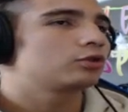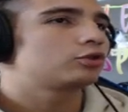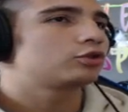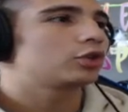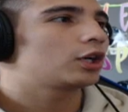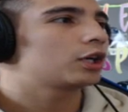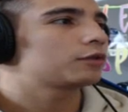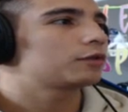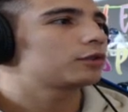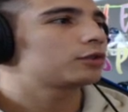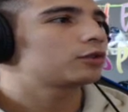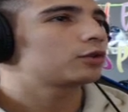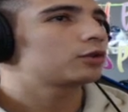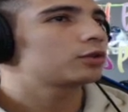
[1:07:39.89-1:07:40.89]
Josh
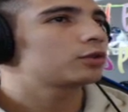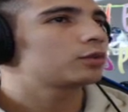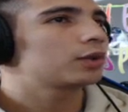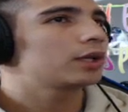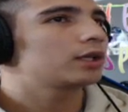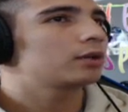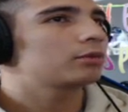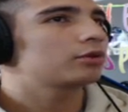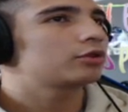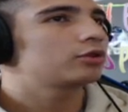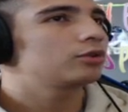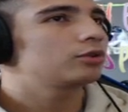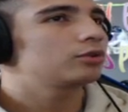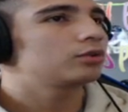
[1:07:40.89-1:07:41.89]
versus Josue, number
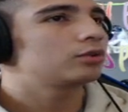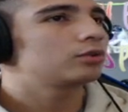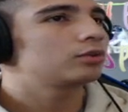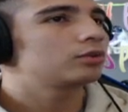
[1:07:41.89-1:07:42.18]
2.